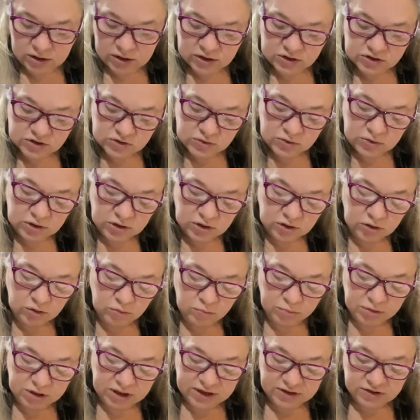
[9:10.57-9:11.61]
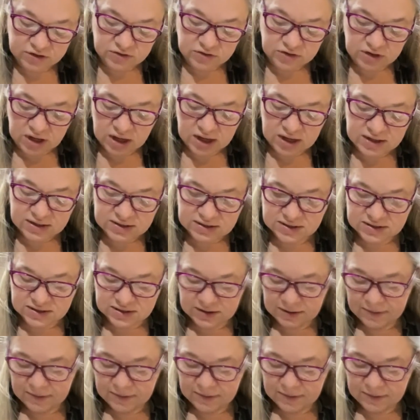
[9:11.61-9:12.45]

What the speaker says: so that it'll blend nice.